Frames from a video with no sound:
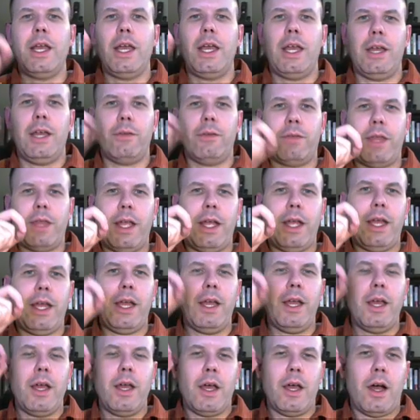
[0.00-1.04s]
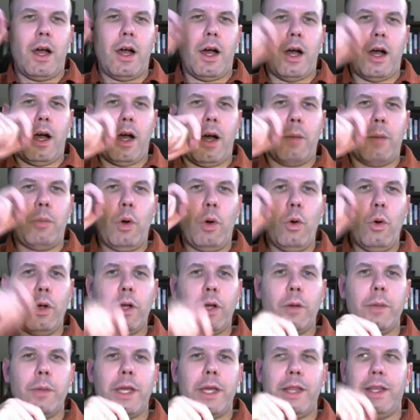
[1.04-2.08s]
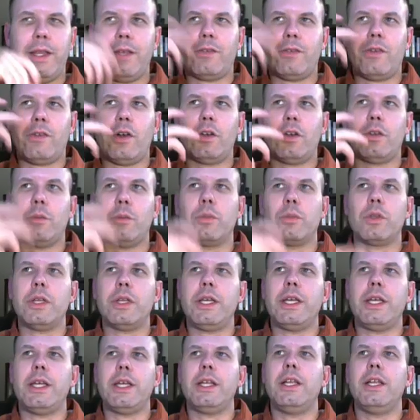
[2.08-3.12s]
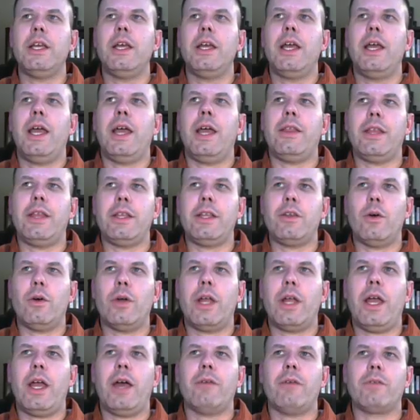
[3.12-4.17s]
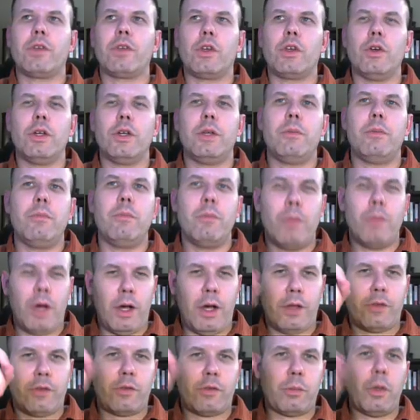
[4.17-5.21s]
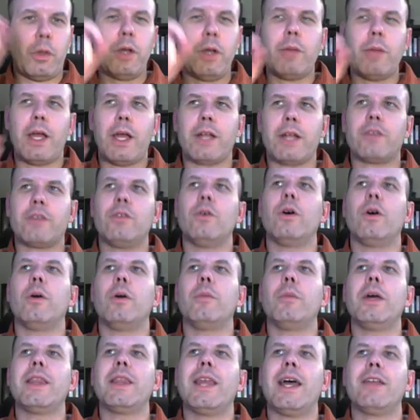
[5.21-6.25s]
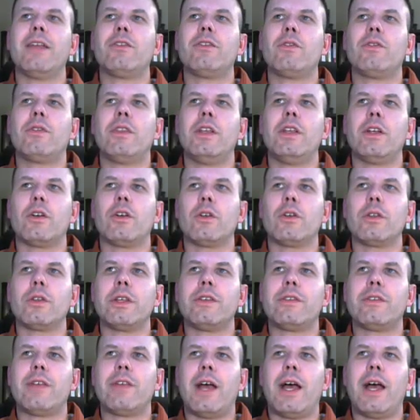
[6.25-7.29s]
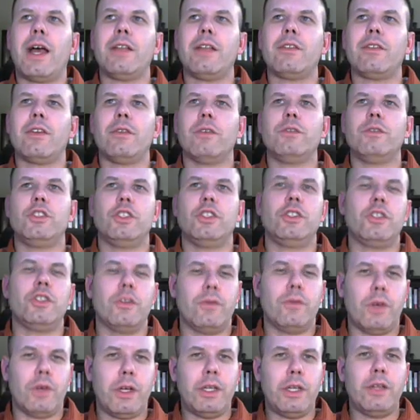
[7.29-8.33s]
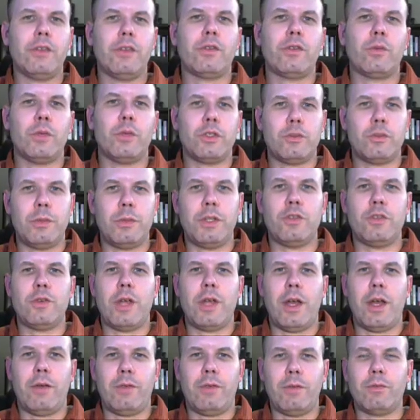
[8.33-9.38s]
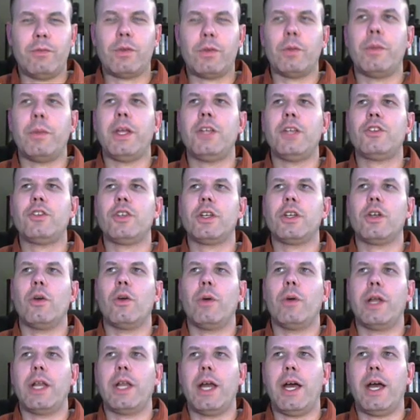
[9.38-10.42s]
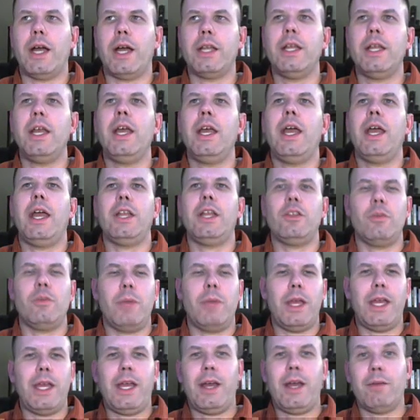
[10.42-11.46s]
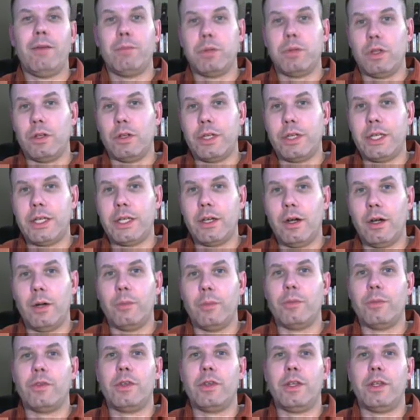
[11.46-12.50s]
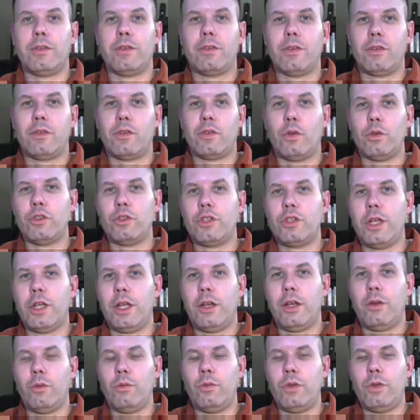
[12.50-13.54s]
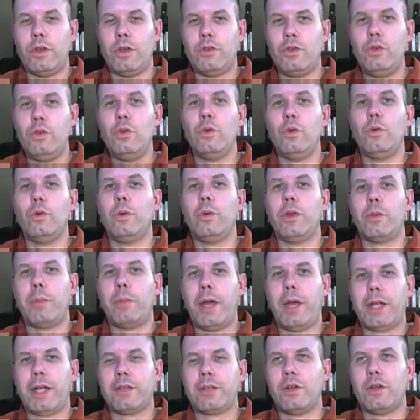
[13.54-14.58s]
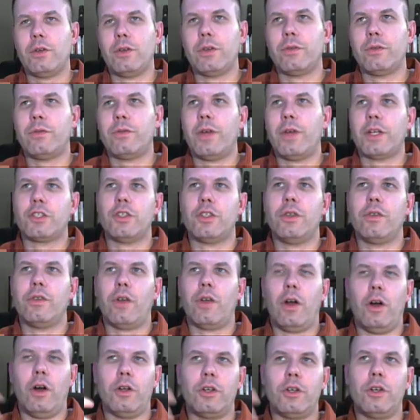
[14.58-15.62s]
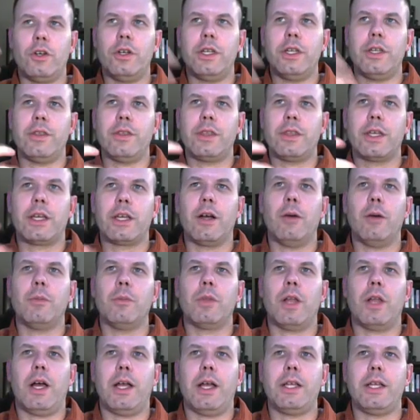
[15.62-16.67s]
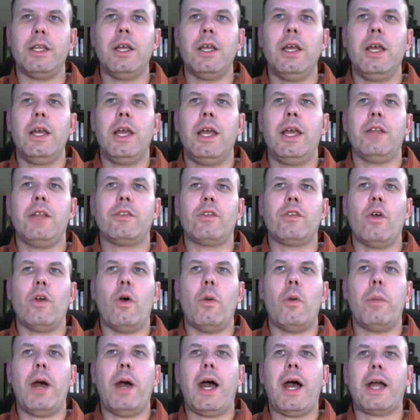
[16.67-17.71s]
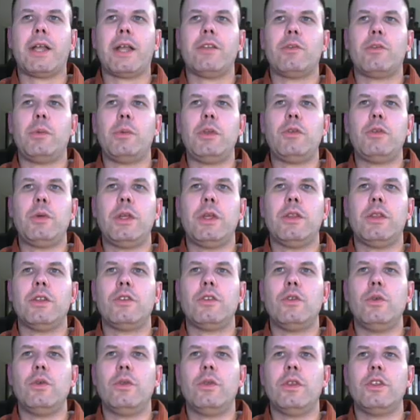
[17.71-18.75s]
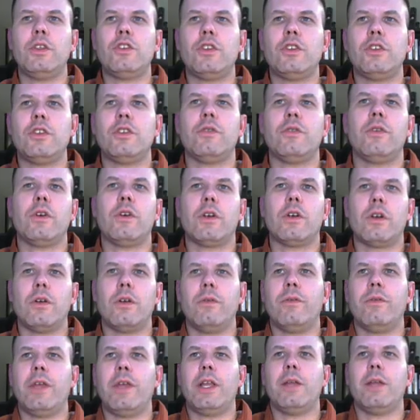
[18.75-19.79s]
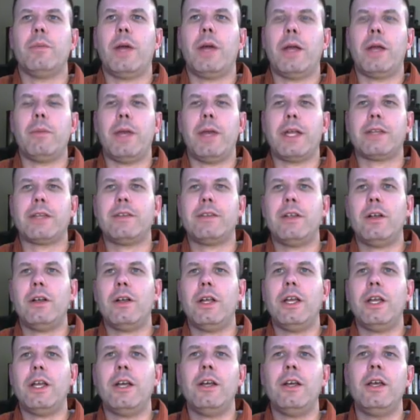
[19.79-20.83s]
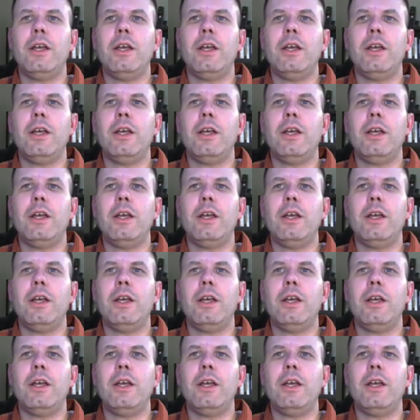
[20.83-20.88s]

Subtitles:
If they poke them and they start to bleed, and they don't have good spring back to them, that's the early signs of gingivitis, which means you have inflammation going on and you may have bloody gums, and it's associated too with bacterial infections underneath the gum line. And so pockets between the tooth and gingiva are invaded by bacteria.